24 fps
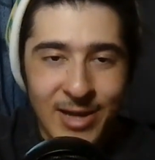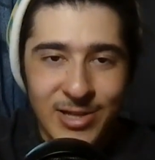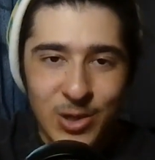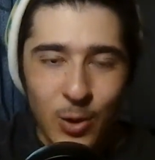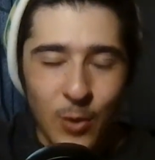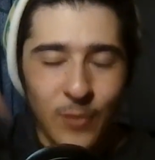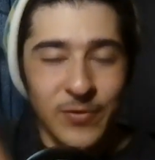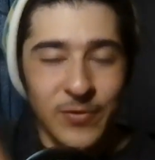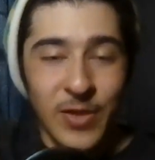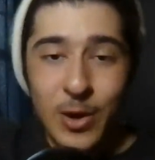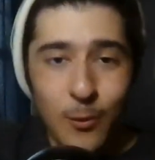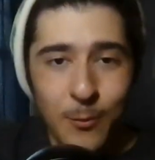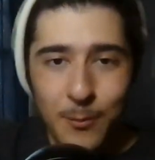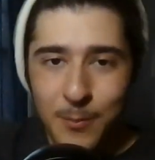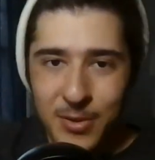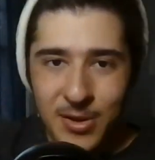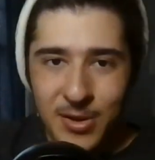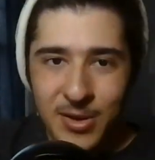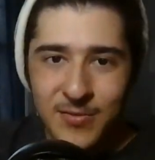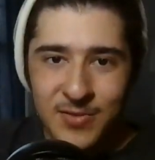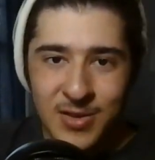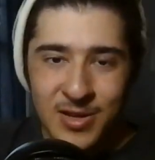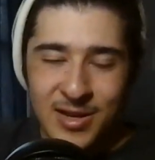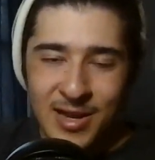So if they don't
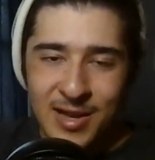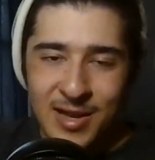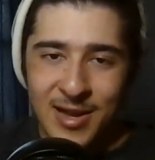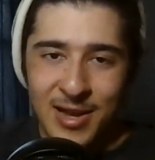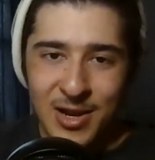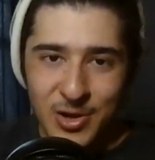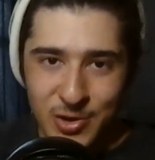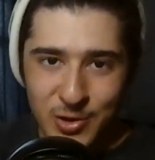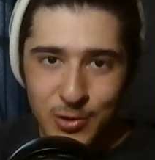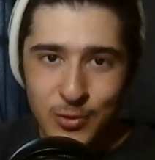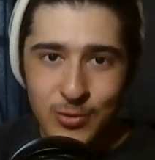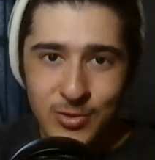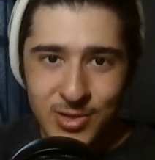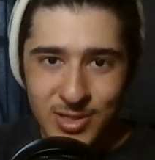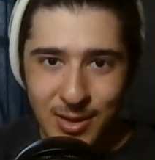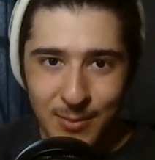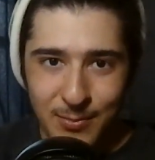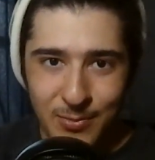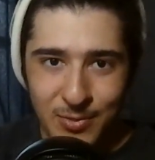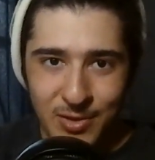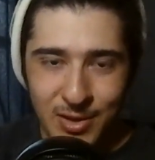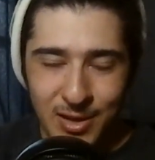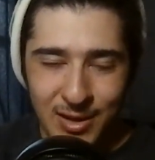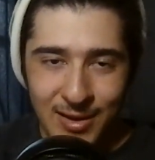believe that they can do
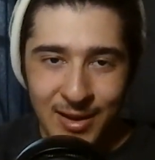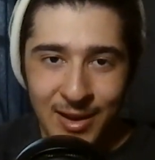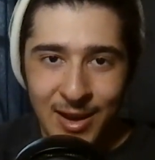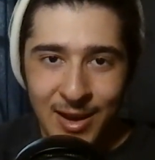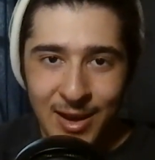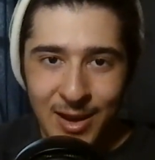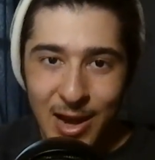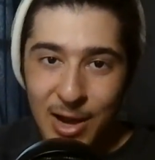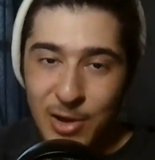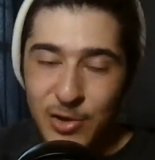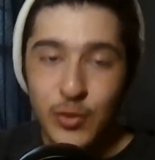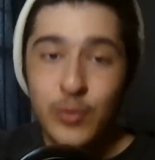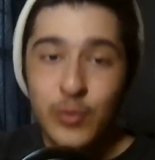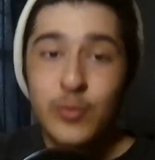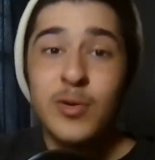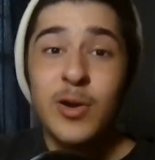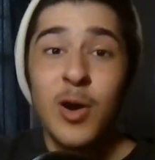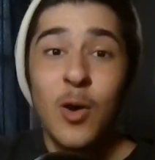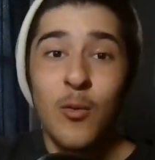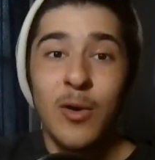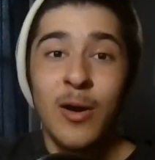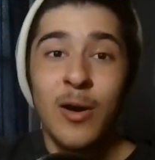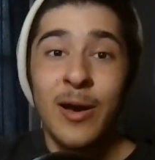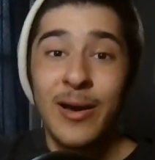something and you
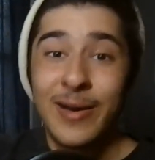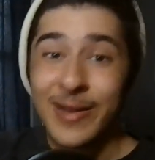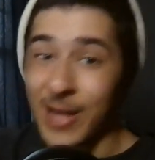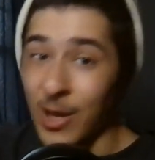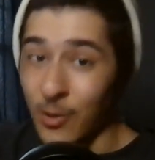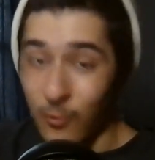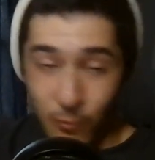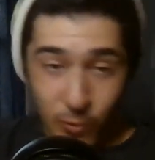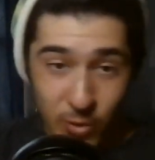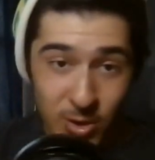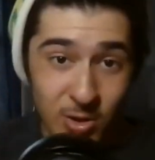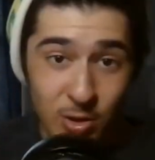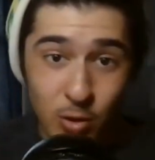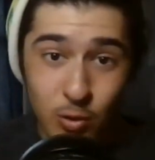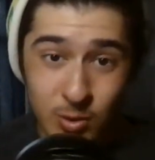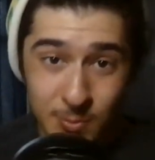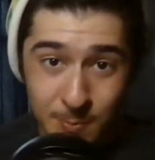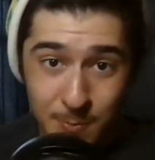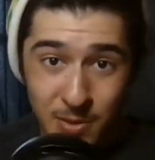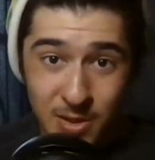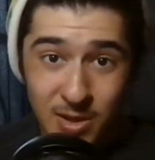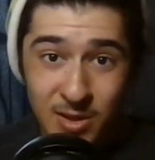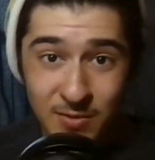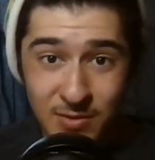don't get rid of those
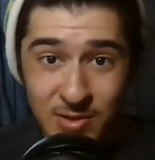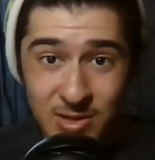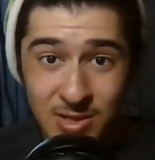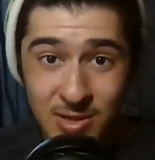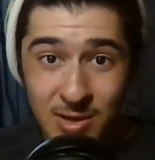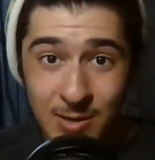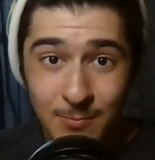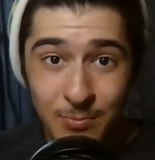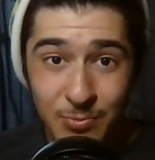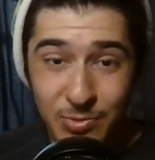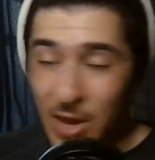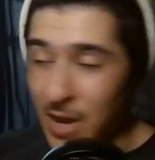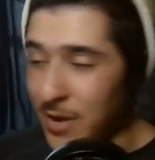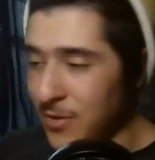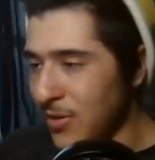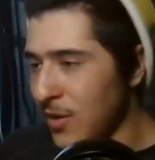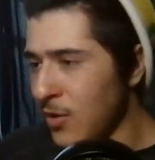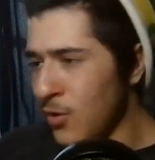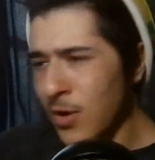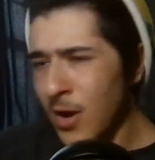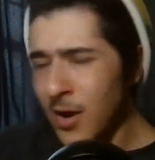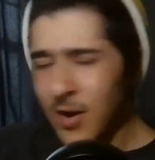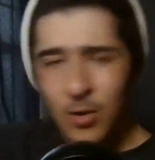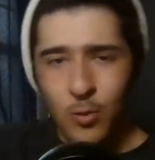beliefs, then
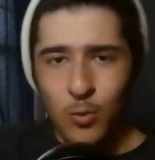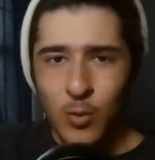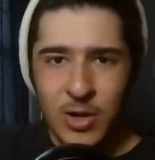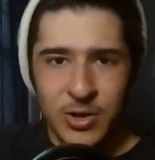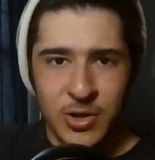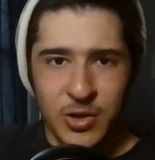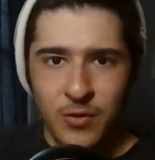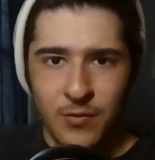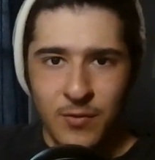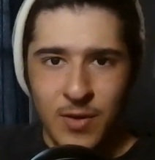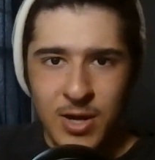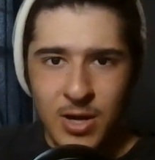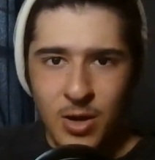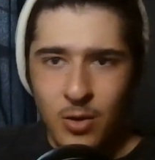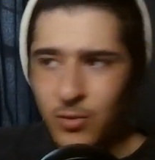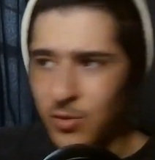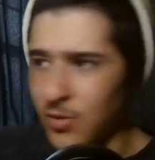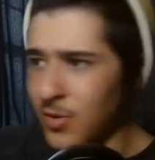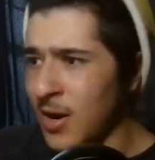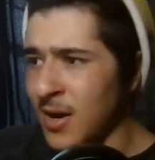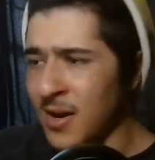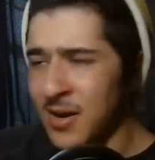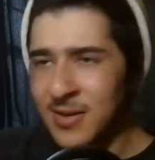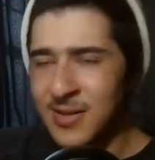they're not going to watch your video. They're
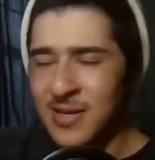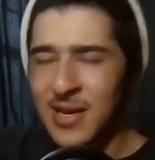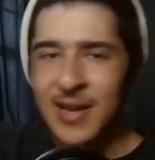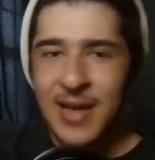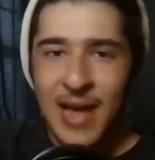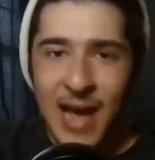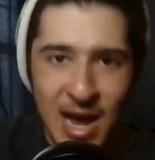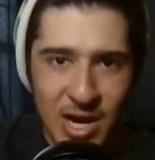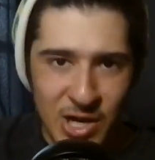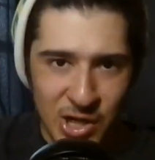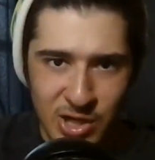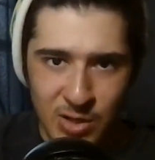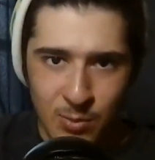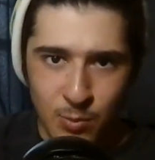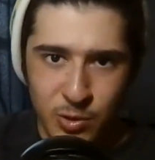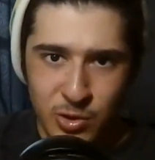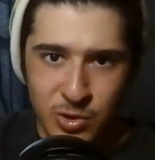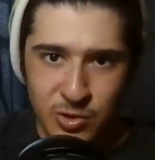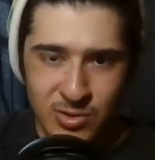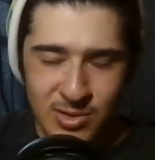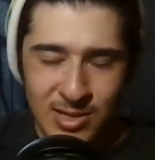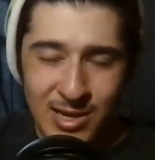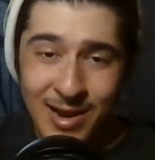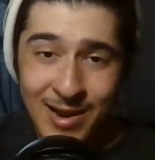not going to take action on what
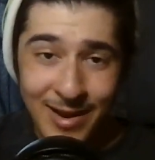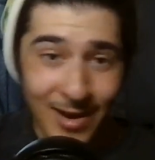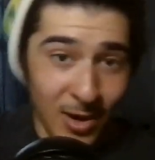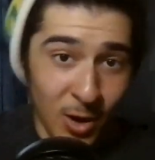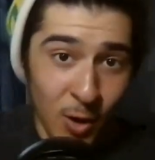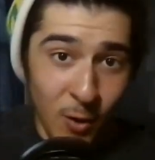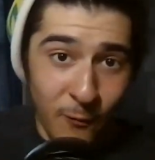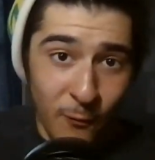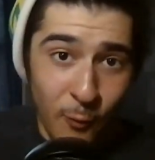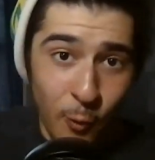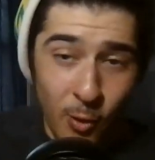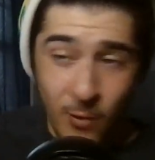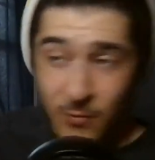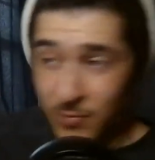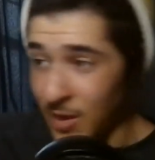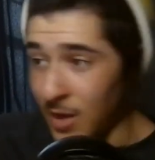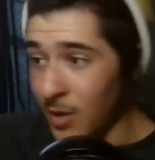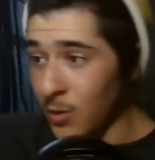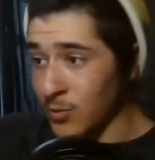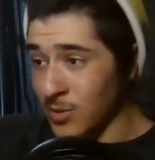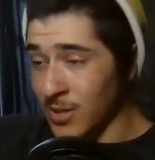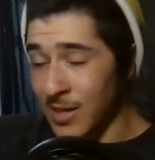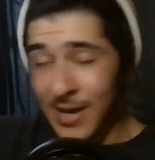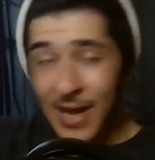you're saying. And therefore, if they
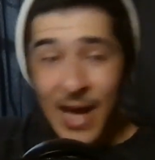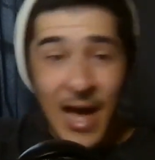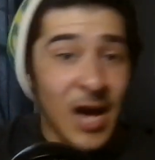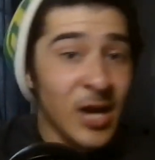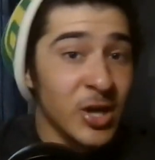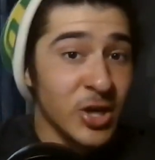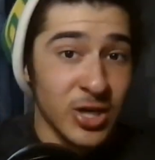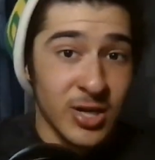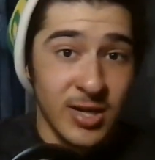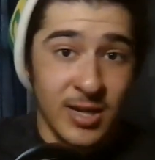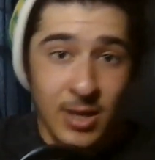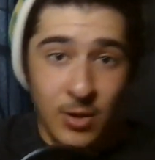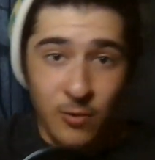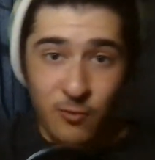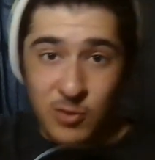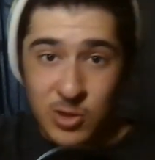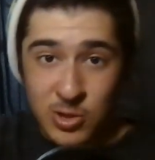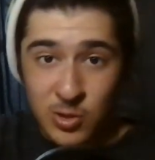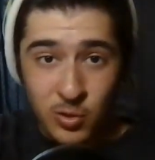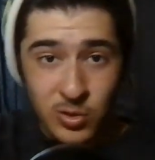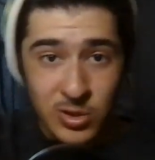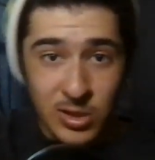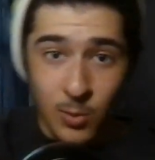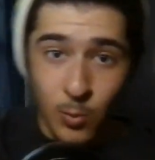don't take action and get
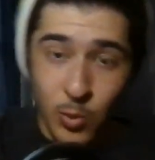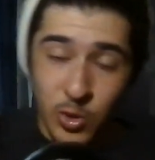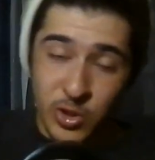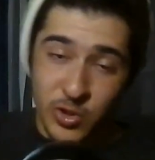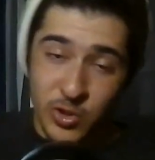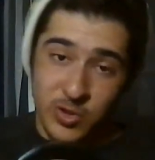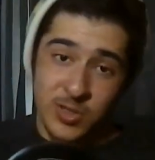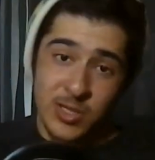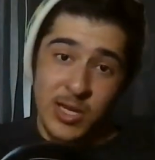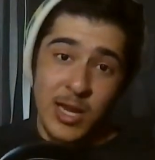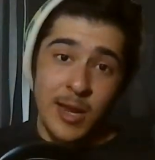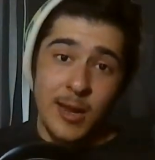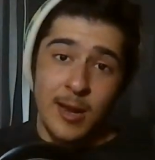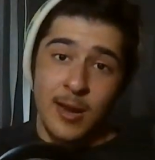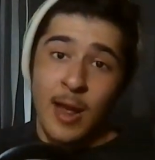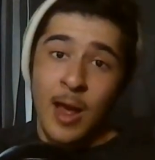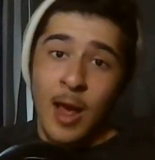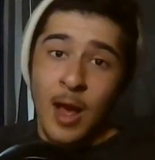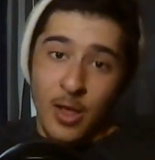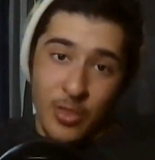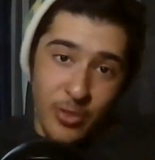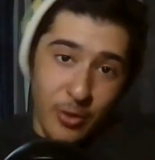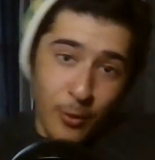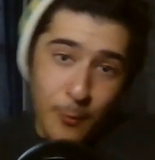results on what you're saying,
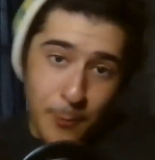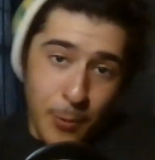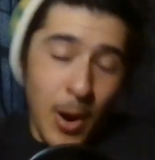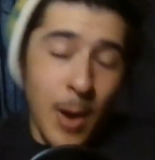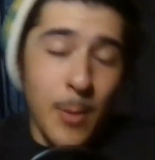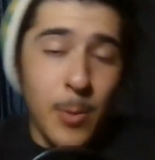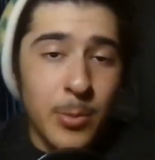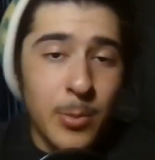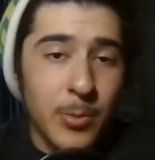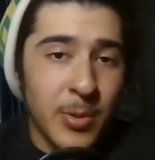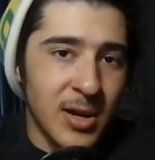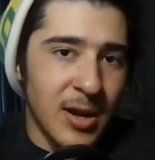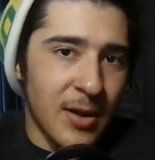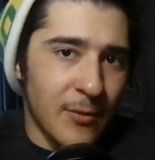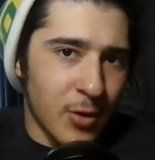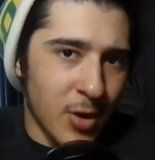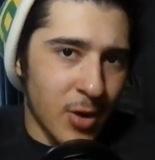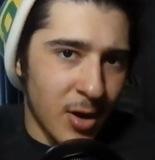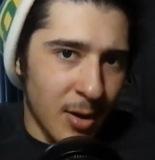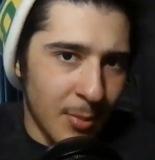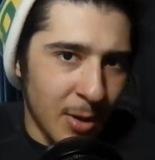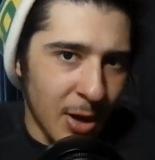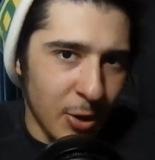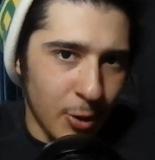they're probably never
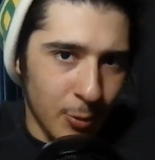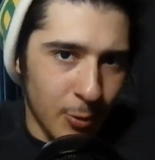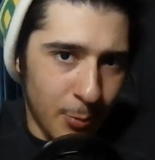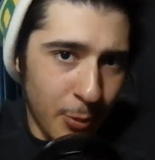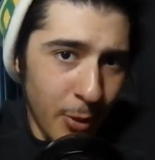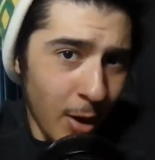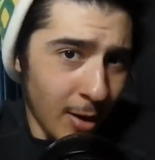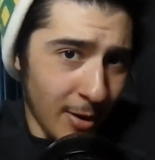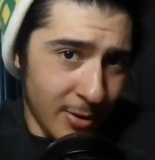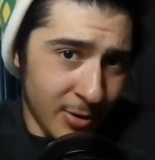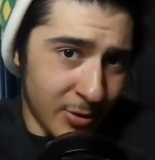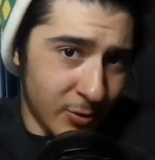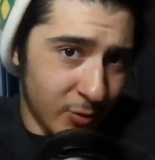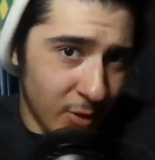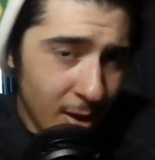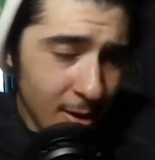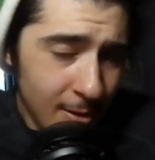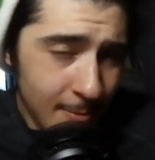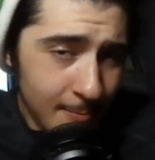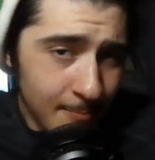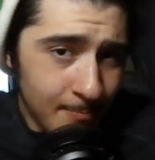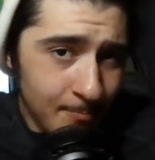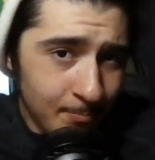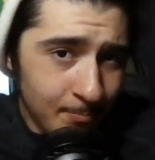going to buy your product, right?